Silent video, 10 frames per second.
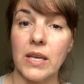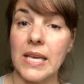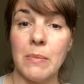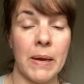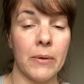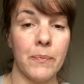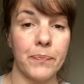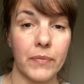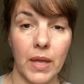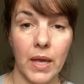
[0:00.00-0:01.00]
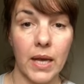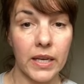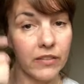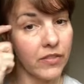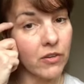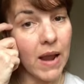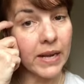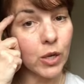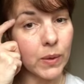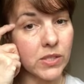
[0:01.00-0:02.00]
email. And if there are
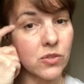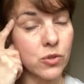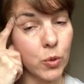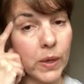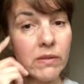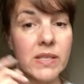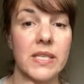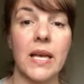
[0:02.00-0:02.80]
any questions or queries